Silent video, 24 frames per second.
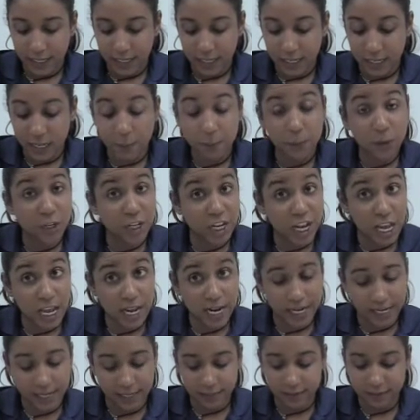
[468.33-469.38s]
Number
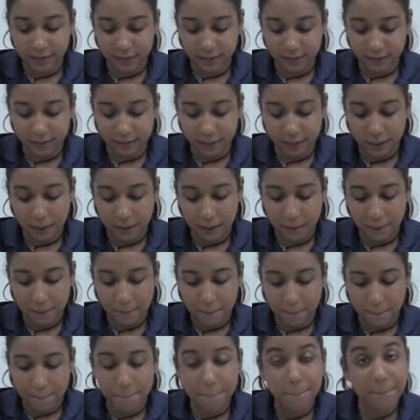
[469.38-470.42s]
9,
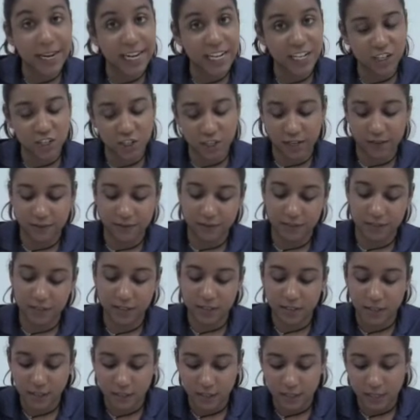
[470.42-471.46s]
makeshift.
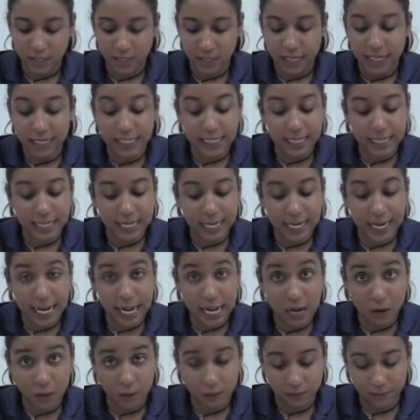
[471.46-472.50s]
It's a
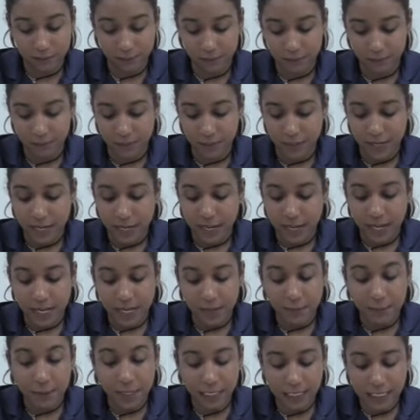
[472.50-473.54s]
noun, and
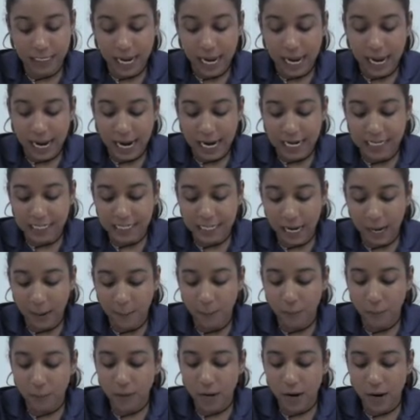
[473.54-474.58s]
it means a
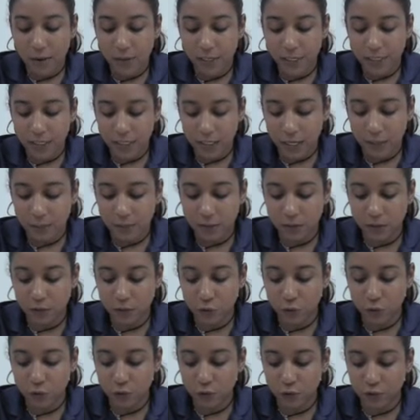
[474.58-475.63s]
temporary
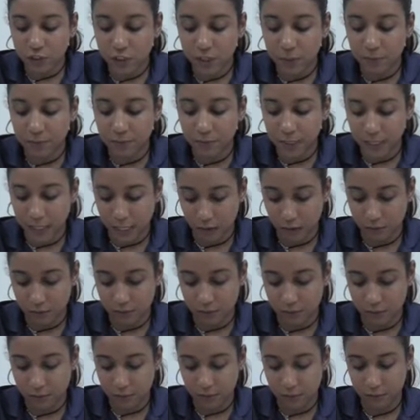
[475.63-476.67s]
substitute for something
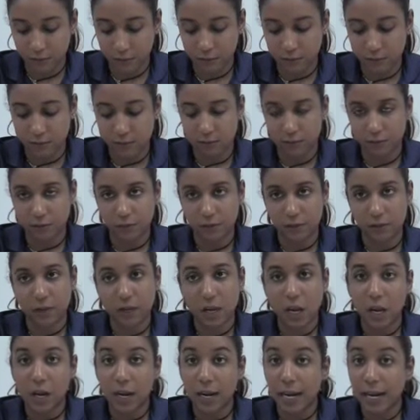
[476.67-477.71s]
else.
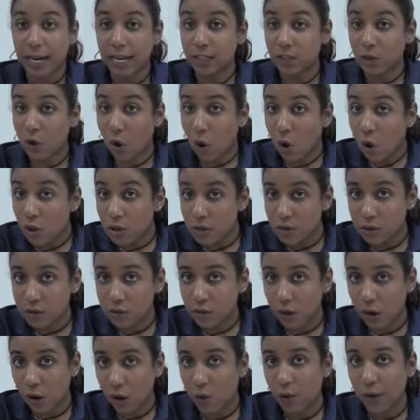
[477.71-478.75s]
It's
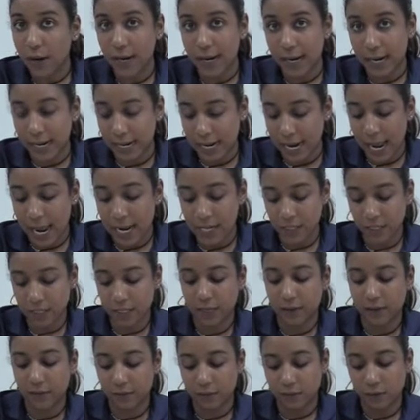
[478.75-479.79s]
also an
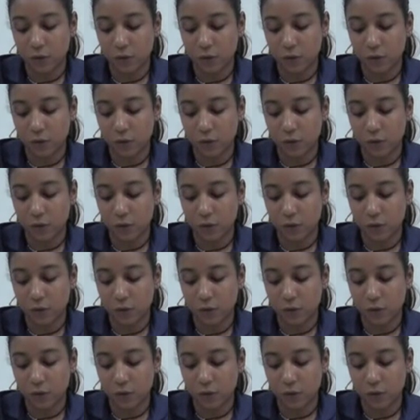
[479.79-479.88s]
adjective,